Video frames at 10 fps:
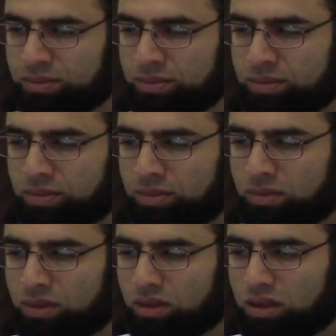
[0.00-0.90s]

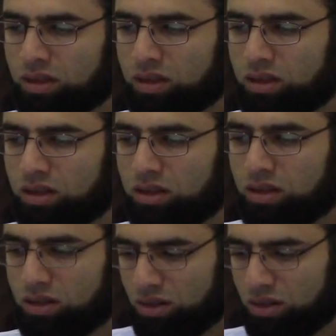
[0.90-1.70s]
[no speech]